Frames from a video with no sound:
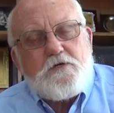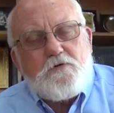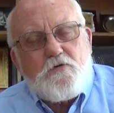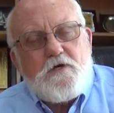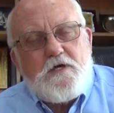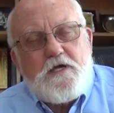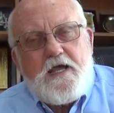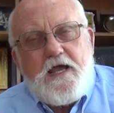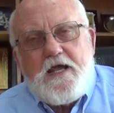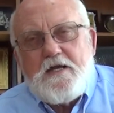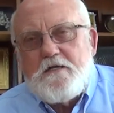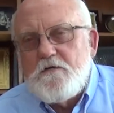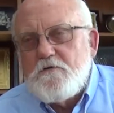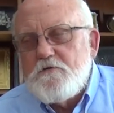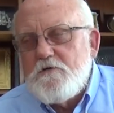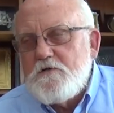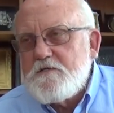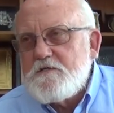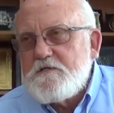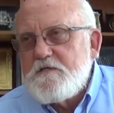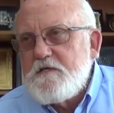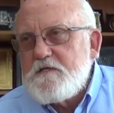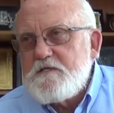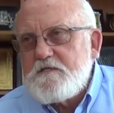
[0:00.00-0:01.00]
created or
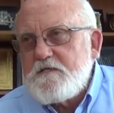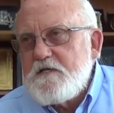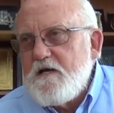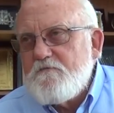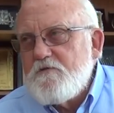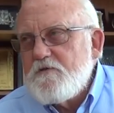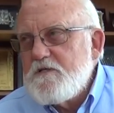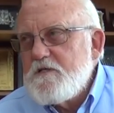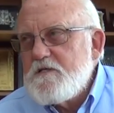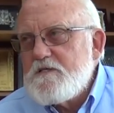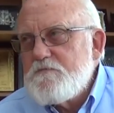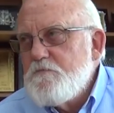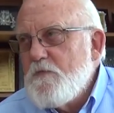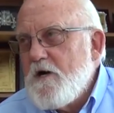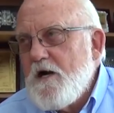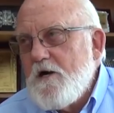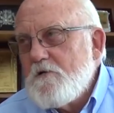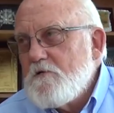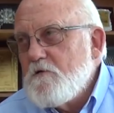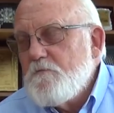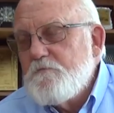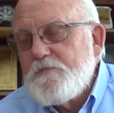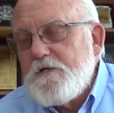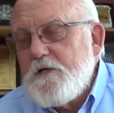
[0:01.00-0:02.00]
discovered this
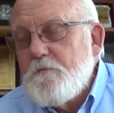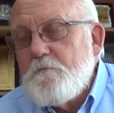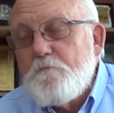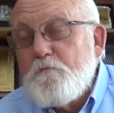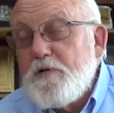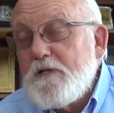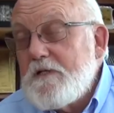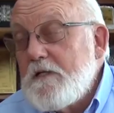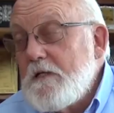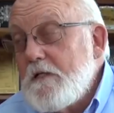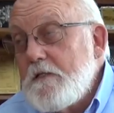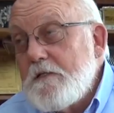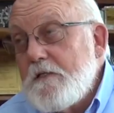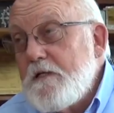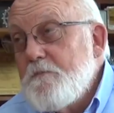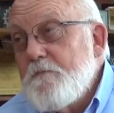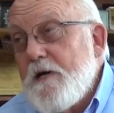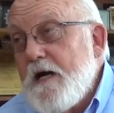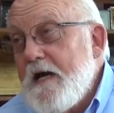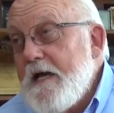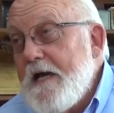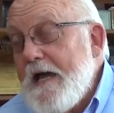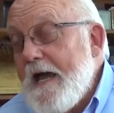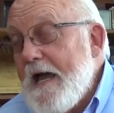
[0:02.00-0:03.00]
model completely
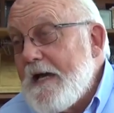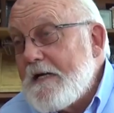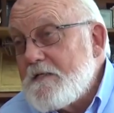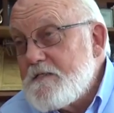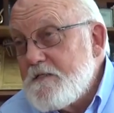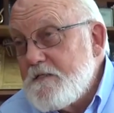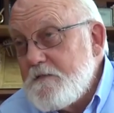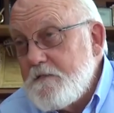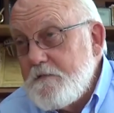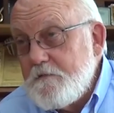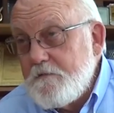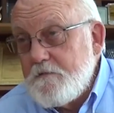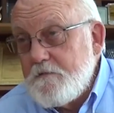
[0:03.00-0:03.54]
by accident.